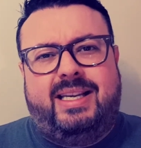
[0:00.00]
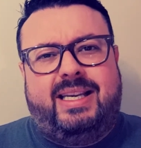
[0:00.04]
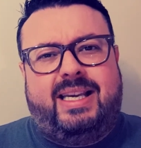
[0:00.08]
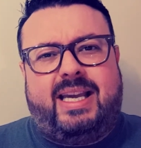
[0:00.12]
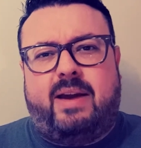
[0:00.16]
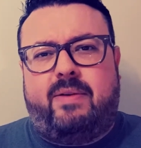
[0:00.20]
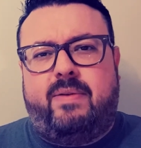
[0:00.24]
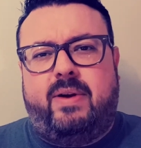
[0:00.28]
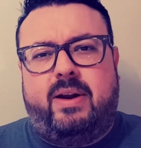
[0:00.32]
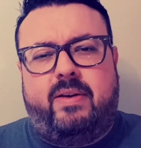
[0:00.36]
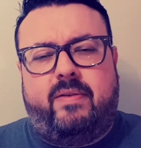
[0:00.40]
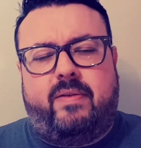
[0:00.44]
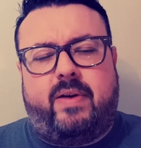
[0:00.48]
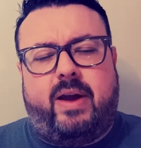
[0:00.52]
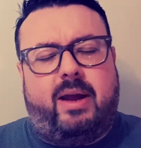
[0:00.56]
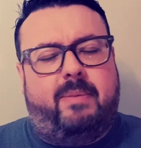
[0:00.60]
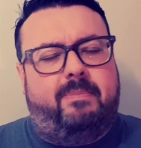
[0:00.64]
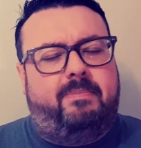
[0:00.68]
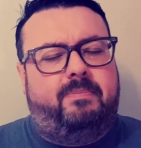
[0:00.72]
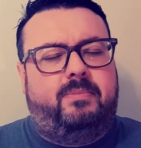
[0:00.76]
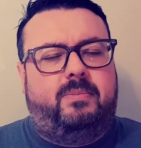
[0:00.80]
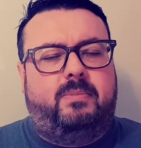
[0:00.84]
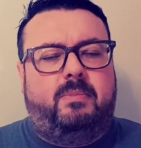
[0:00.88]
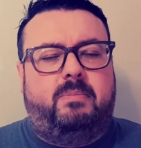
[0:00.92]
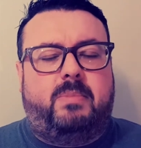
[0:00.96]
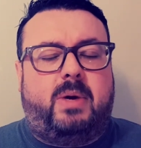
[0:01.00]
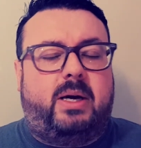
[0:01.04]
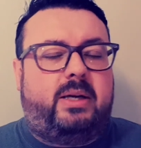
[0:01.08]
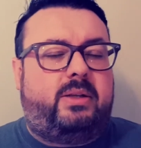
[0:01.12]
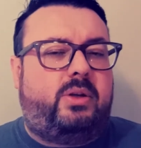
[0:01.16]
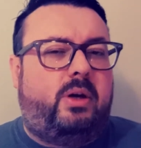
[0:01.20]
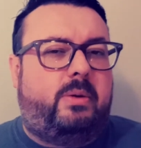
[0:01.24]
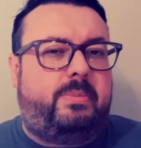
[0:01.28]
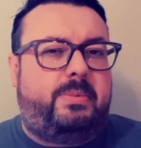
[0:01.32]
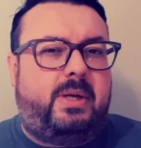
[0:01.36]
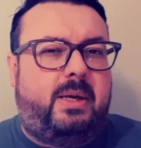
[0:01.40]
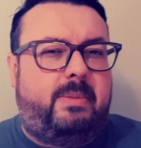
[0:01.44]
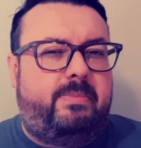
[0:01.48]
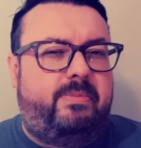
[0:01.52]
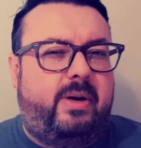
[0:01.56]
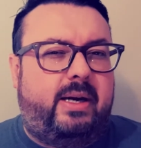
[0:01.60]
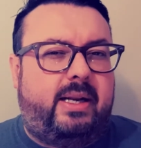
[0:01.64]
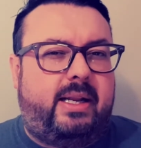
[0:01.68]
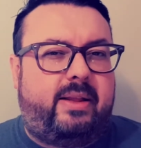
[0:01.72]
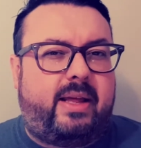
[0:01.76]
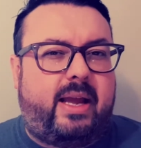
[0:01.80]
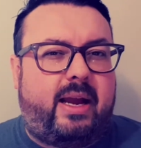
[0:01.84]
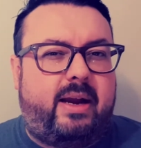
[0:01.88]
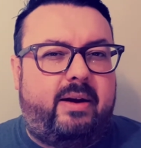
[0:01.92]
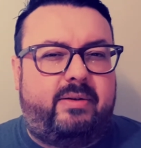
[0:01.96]
Get rid of it. My top tip
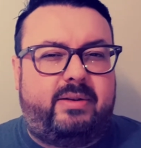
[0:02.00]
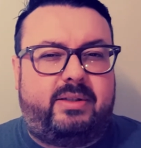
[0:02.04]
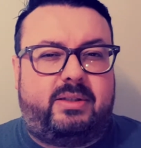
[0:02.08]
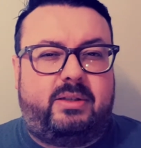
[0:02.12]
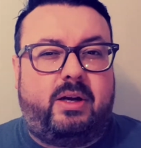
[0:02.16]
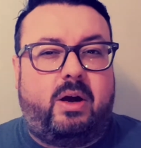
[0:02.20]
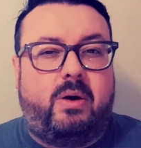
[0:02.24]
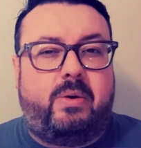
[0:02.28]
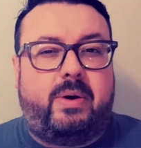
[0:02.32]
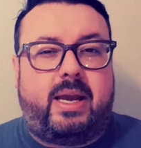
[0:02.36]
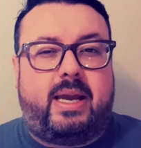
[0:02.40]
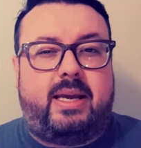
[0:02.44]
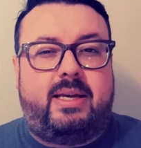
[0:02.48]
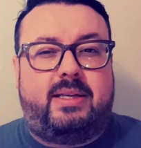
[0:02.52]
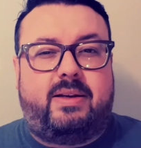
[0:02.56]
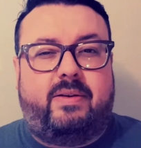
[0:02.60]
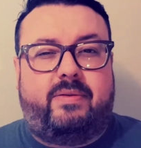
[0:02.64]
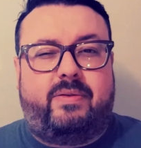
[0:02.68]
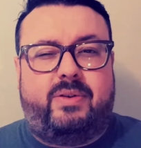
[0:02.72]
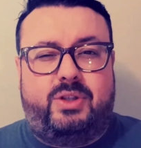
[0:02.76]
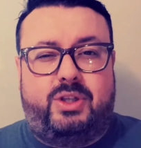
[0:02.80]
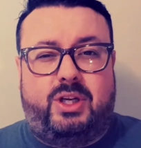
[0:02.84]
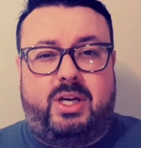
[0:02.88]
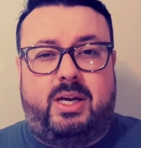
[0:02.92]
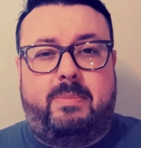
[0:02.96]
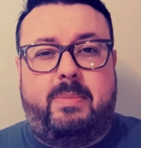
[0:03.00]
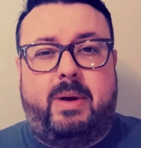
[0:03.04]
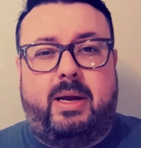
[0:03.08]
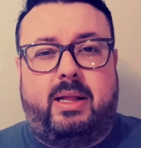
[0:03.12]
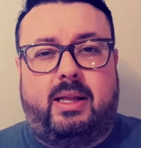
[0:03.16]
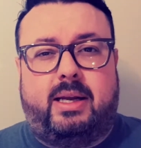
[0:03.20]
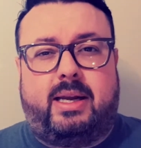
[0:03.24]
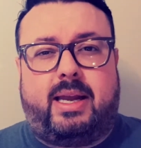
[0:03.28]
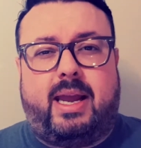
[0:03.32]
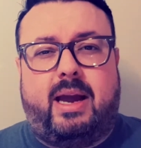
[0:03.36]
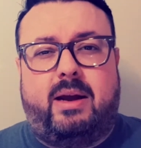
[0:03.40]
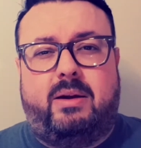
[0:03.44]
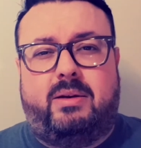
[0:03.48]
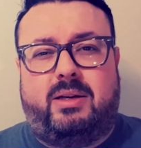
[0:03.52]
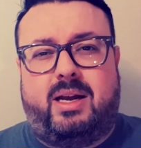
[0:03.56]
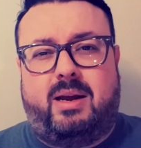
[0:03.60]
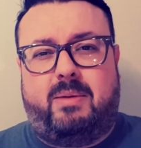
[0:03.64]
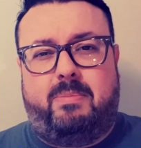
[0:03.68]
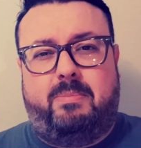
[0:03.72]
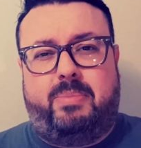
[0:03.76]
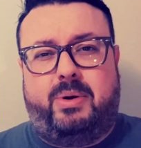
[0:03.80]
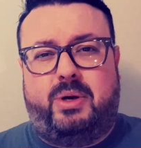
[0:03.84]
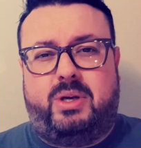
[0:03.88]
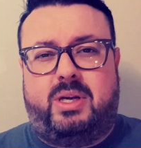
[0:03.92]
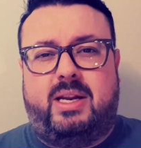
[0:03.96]
really there is to go and get yourself a Gmail account
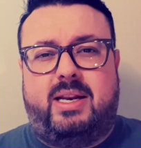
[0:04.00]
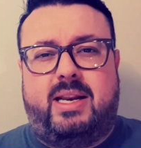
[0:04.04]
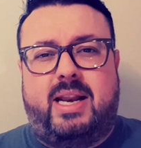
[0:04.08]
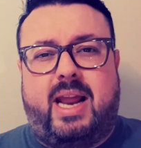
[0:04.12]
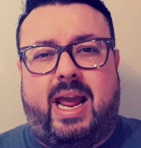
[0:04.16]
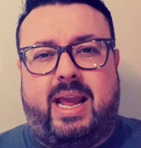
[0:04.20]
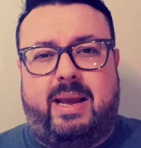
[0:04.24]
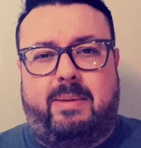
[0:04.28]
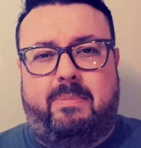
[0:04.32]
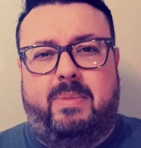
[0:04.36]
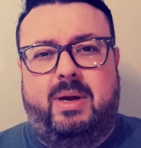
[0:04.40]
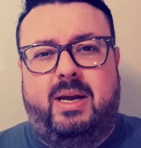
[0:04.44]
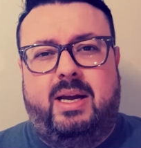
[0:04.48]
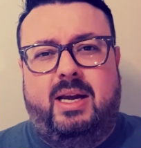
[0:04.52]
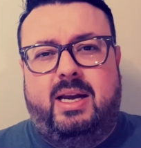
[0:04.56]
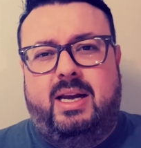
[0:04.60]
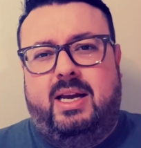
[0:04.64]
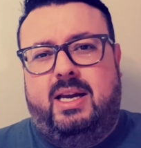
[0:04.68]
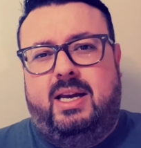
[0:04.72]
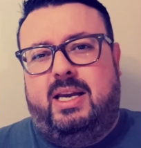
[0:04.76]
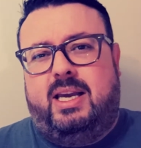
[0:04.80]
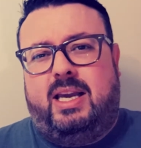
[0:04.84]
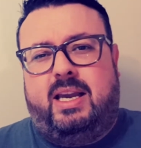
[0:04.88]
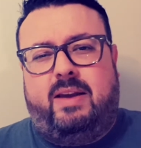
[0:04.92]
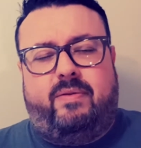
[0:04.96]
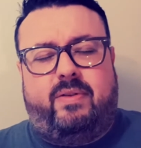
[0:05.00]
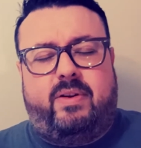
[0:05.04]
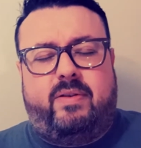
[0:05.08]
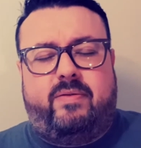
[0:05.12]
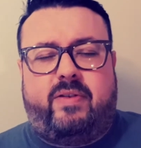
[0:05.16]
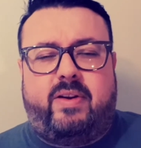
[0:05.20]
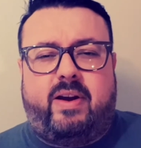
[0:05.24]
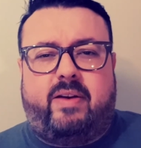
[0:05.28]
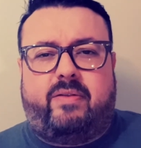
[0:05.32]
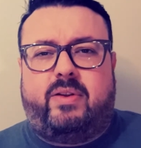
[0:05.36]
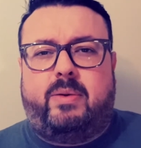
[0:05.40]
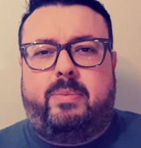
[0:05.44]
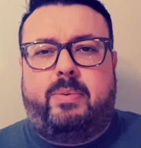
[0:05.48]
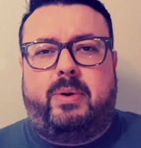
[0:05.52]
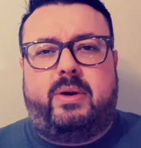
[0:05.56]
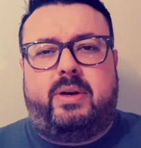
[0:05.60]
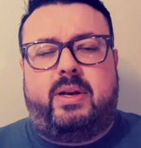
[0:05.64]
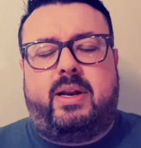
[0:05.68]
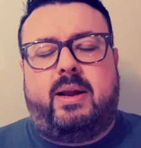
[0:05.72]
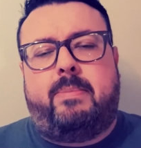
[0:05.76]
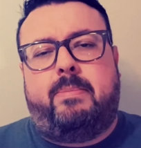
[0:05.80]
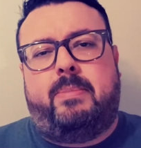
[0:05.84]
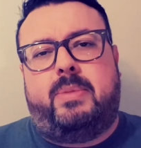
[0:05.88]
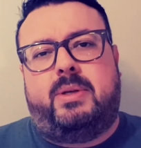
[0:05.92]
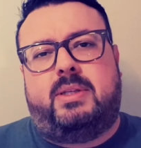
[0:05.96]
and put your name, even if you have to put
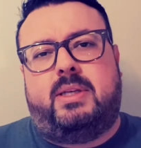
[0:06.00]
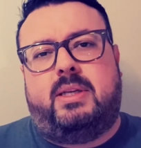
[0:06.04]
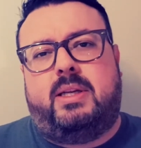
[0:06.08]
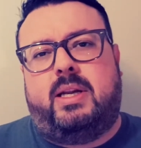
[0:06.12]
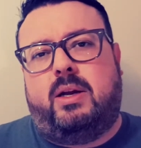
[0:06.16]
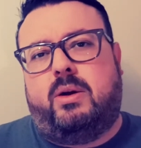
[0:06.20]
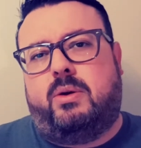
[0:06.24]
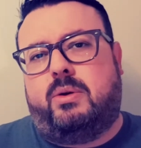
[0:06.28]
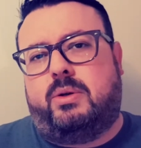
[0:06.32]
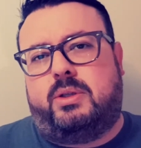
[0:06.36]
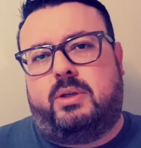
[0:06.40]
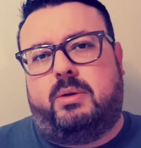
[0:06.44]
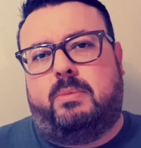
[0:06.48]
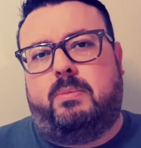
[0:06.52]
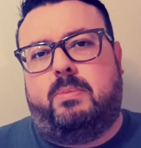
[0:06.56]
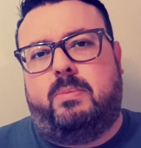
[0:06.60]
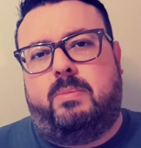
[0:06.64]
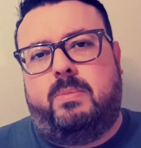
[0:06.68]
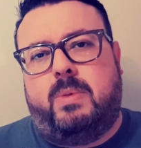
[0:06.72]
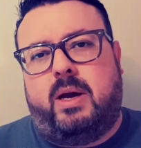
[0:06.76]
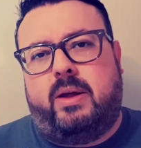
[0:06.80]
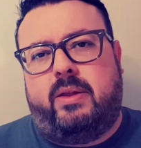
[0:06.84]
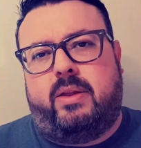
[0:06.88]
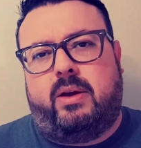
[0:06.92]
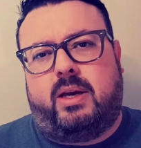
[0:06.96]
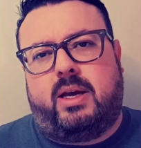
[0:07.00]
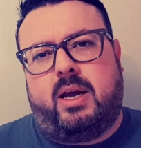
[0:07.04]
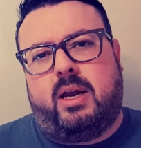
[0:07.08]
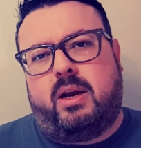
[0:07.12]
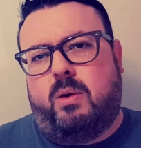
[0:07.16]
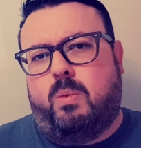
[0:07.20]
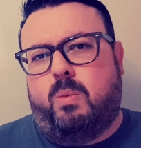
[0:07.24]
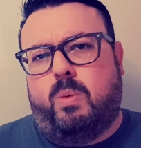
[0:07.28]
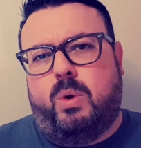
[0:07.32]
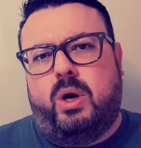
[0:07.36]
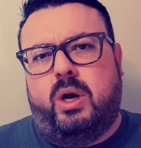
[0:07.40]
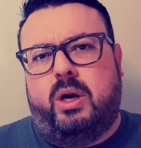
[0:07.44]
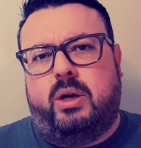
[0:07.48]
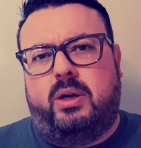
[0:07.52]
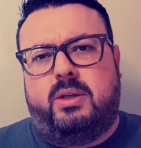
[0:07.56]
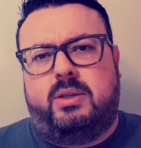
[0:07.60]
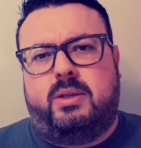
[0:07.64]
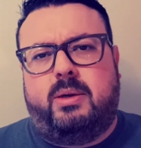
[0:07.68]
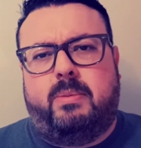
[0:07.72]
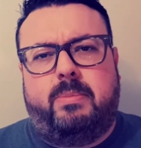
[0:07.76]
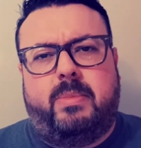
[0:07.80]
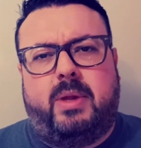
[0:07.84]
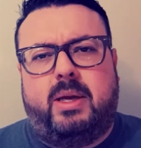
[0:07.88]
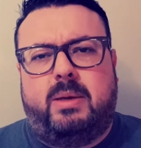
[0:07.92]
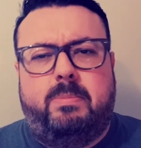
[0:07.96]
numbers in it or some other kind of word or
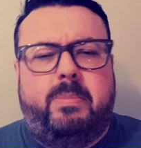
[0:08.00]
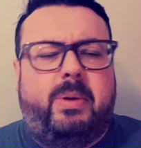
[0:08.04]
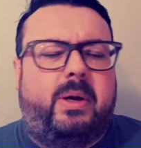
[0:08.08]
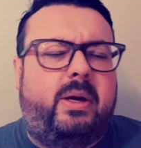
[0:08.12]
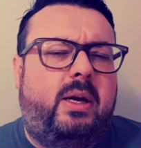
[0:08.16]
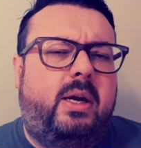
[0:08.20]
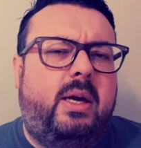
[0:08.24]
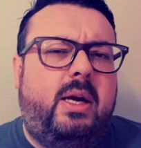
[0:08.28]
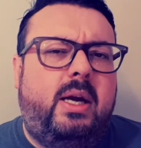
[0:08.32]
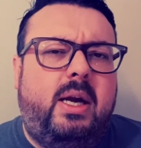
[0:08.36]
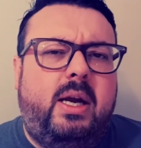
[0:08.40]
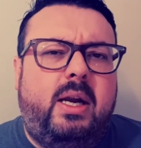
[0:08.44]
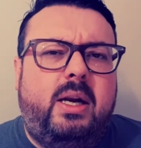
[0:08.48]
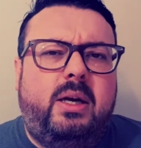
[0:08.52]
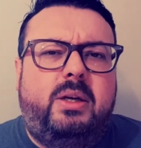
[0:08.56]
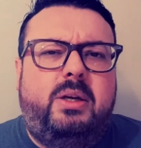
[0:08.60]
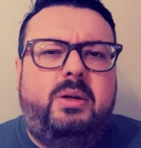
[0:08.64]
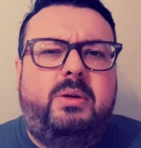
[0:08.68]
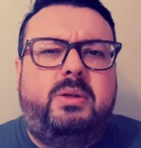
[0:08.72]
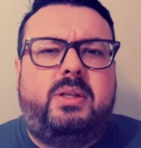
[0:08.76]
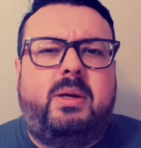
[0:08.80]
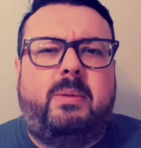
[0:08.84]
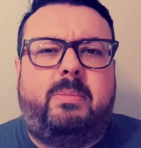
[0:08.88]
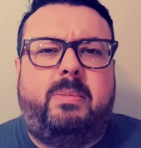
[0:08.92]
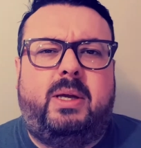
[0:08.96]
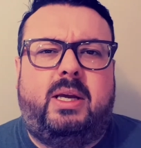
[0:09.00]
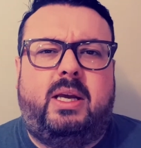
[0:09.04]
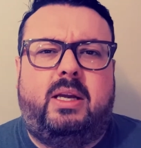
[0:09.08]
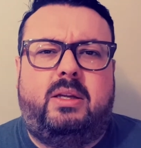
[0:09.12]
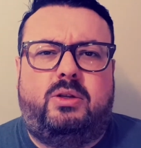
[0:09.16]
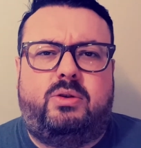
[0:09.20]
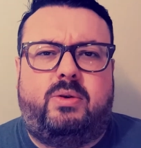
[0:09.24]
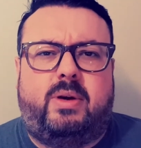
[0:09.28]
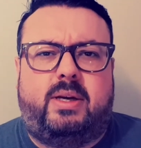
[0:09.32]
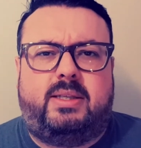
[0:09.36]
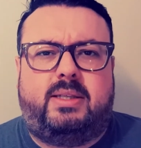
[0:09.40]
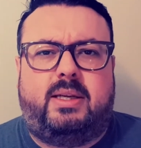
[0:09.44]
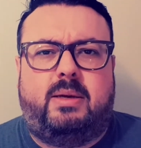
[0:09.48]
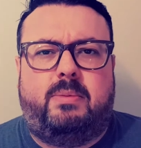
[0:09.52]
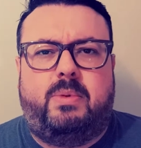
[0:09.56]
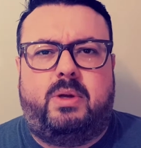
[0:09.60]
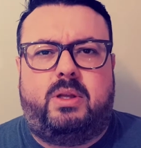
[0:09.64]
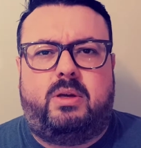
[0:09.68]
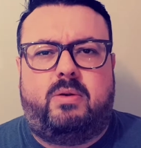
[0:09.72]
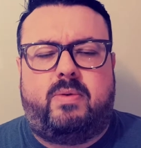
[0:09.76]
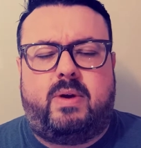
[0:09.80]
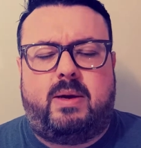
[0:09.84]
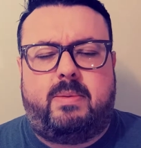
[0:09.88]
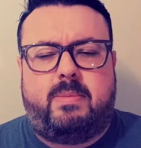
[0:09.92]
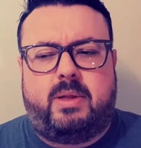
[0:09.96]
something, but do something interesting
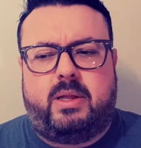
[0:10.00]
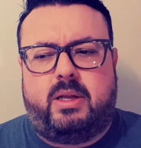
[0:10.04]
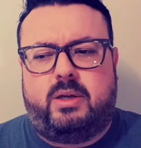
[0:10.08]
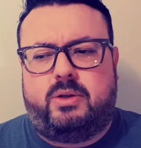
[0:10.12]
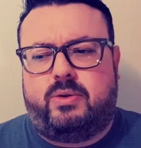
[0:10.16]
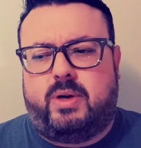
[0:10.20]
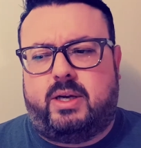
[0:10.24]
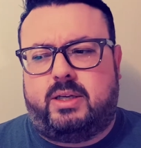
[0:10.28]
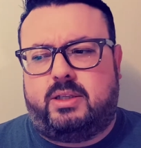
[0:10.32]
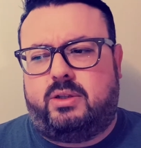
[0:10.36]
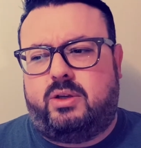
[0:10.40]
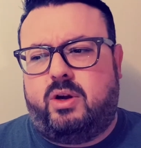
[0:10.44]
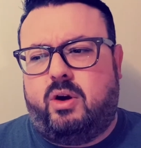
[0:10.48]
with your email address.